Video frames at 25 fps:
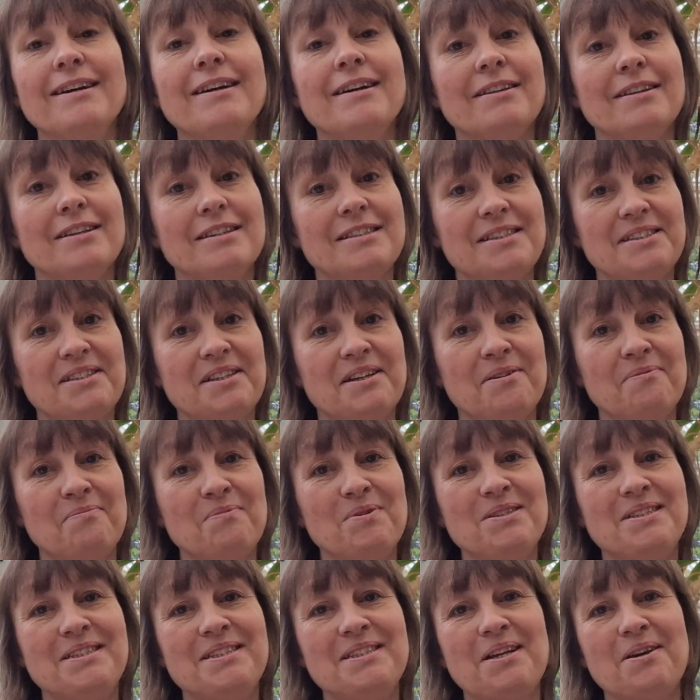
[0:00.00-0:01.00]
The son
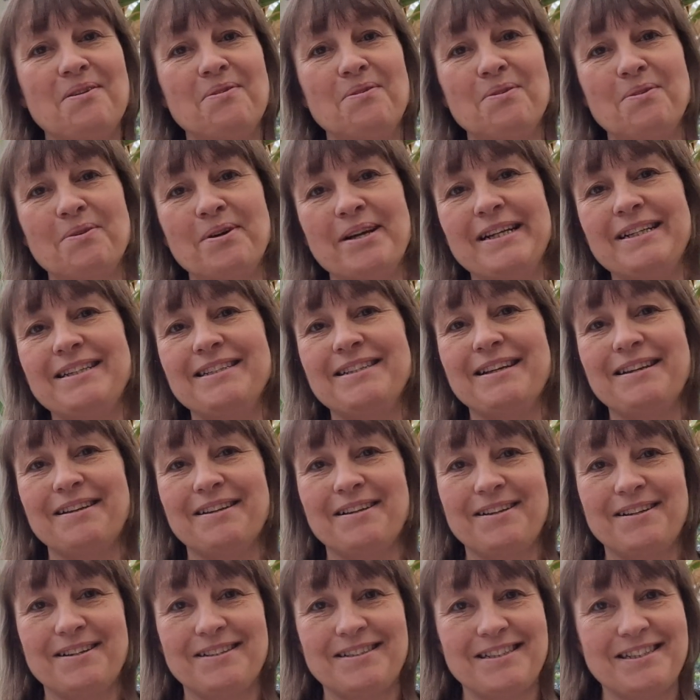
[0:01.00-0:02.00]
was so quick to
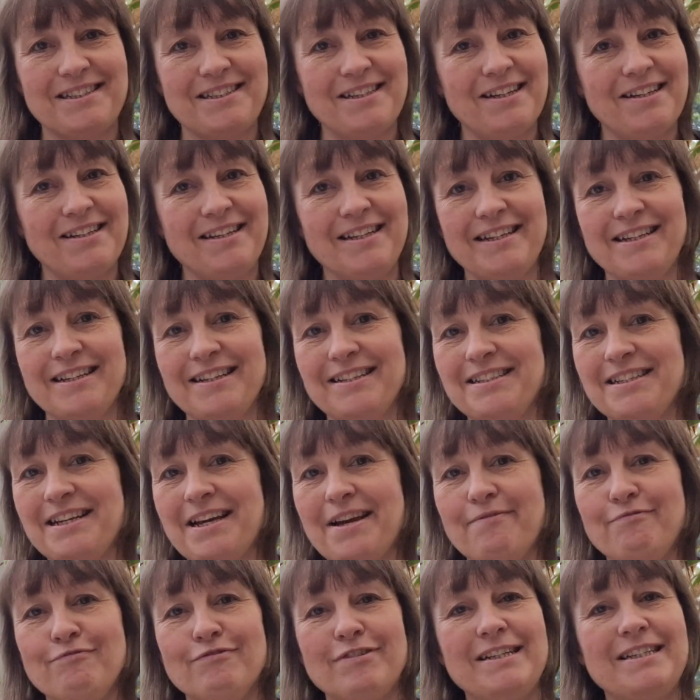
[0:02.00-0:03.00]
learn, studied at
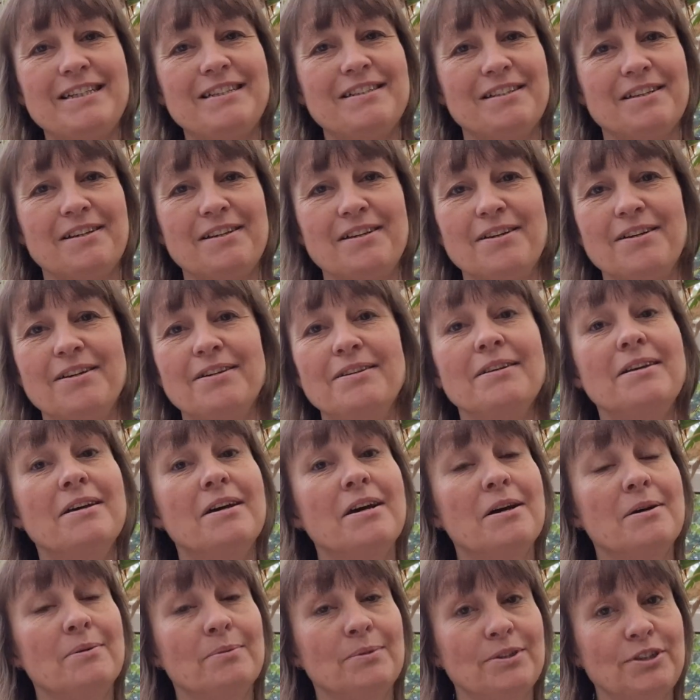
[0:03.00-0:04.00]
every turn,
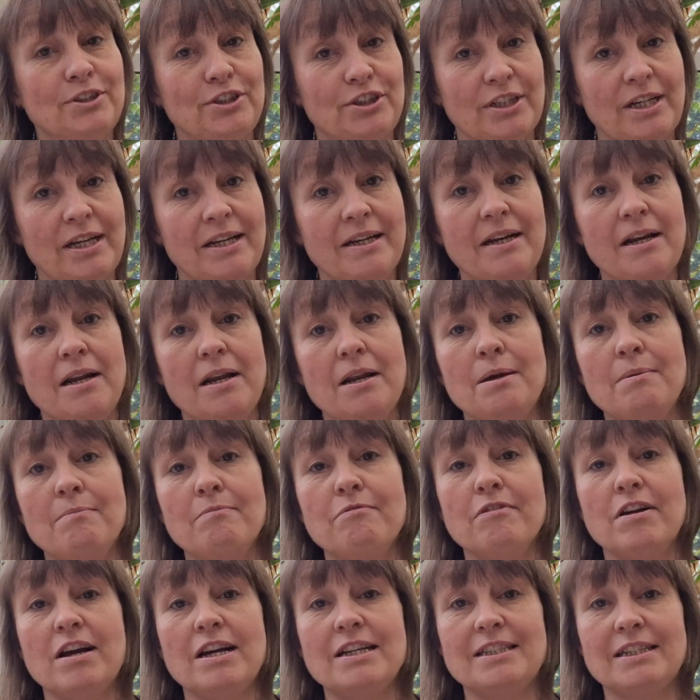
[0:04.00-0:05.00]
was gentle and
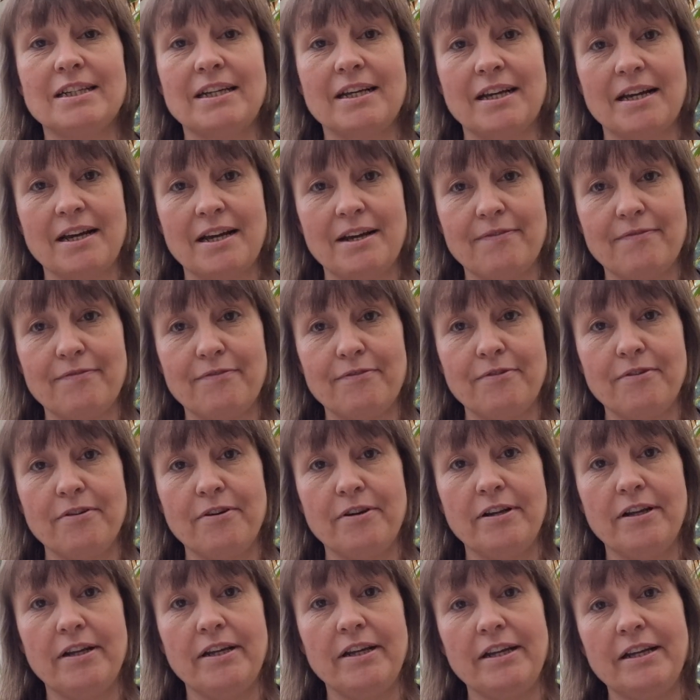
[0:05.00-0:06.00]
bright and
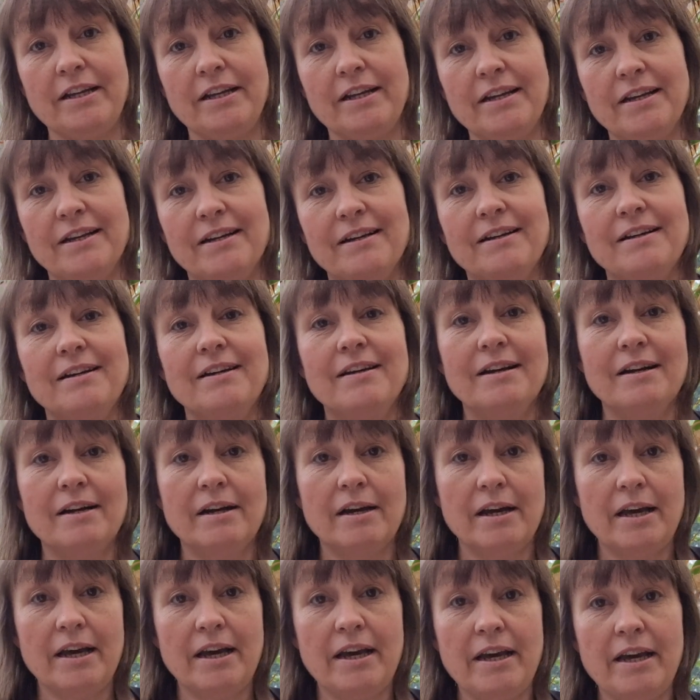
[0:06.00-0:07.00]
carefree.
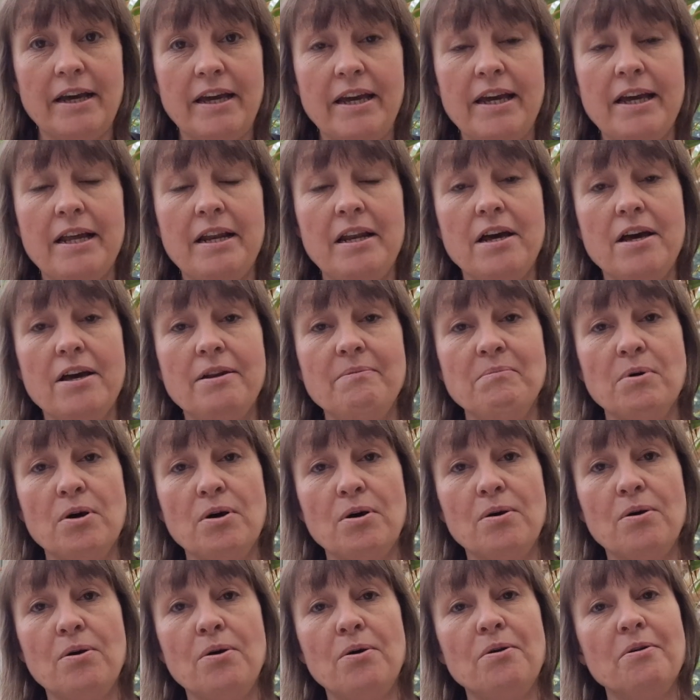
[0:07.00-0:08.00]
He learned
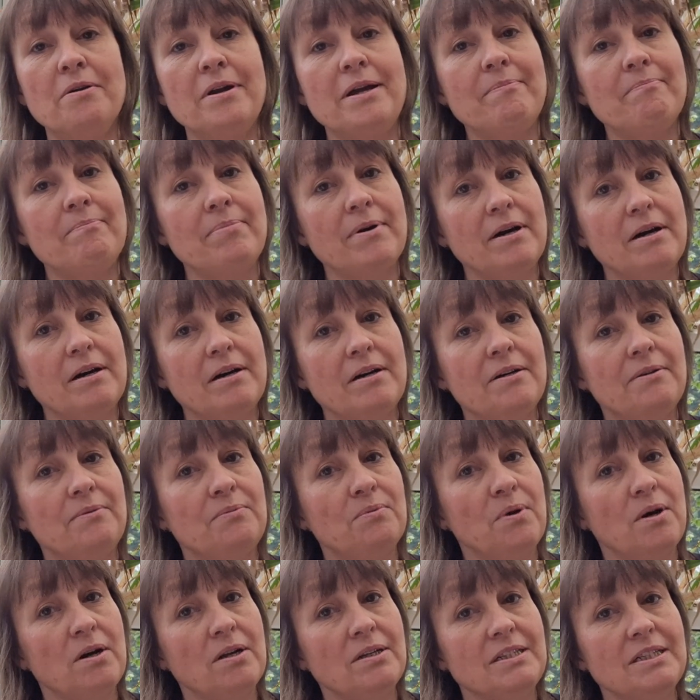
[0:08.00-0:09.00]
more in but
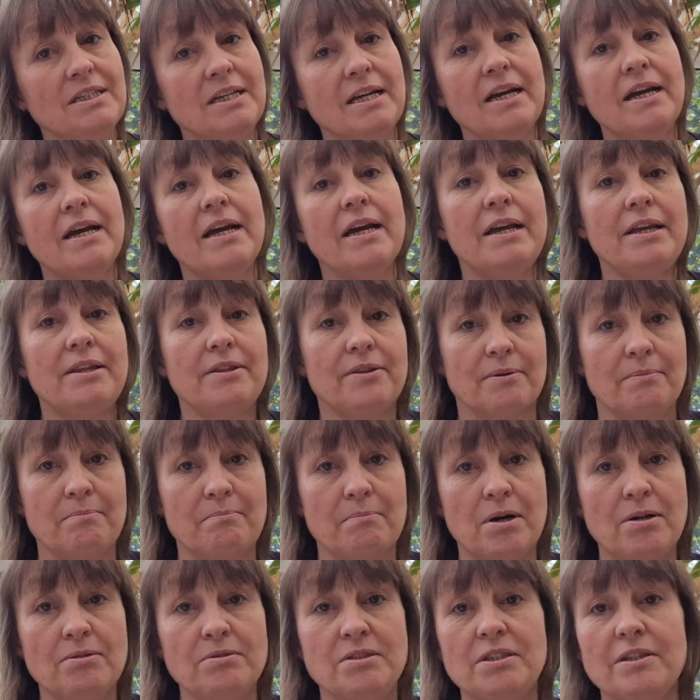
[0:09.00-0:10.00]
one day than
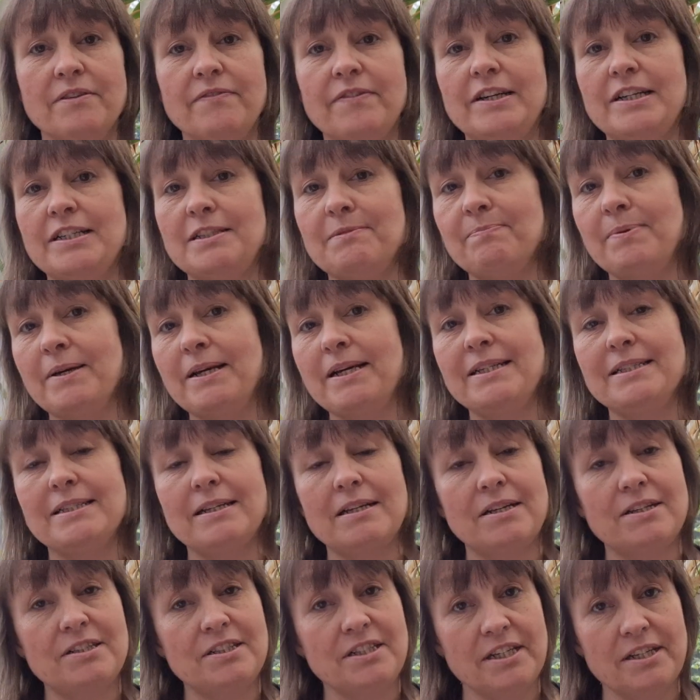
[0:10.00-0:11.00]
most of his peers
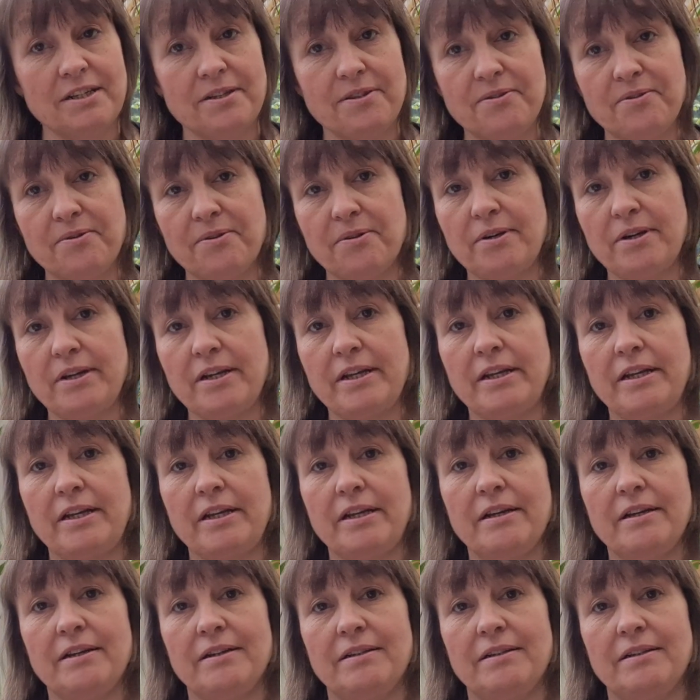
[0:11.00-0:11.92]
learned in 3.